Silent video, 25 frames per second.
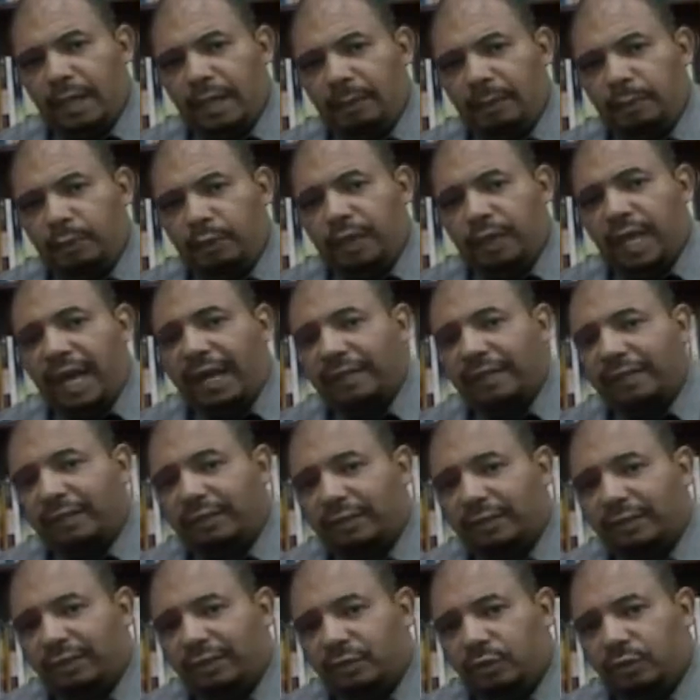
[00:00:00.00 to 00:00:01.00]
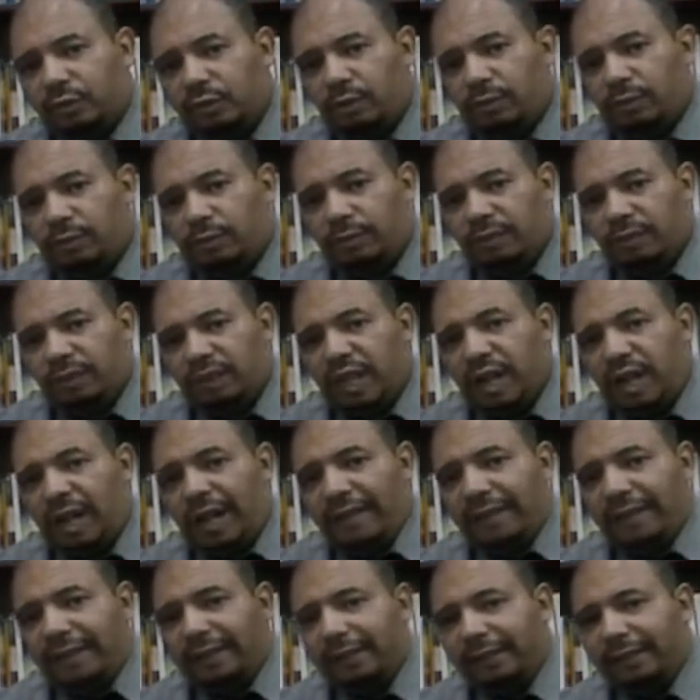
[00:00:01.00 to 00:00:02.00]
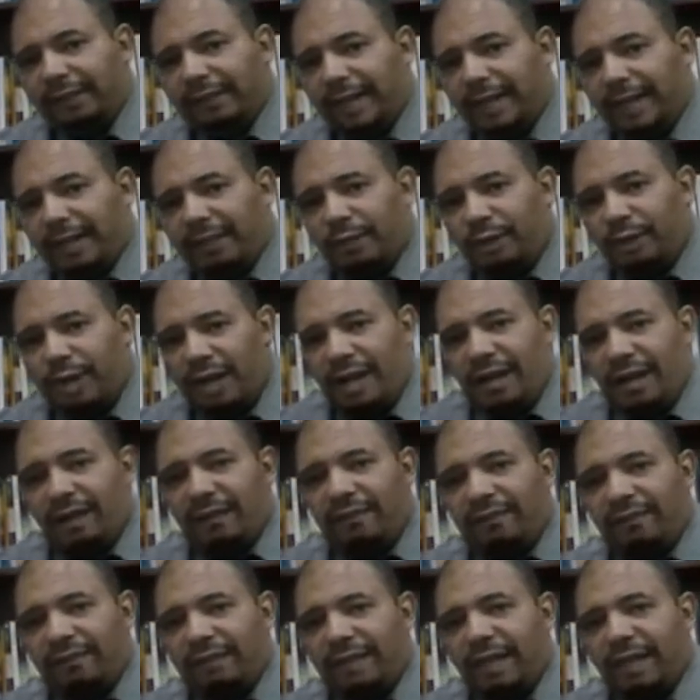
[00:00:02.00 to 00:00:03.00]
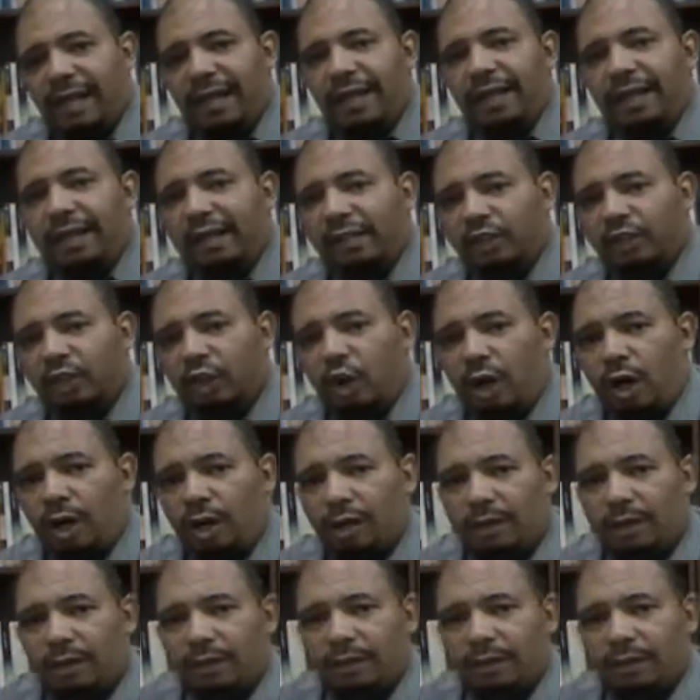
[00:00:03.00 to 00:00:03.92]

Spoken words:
protagonist dying, and you have the dog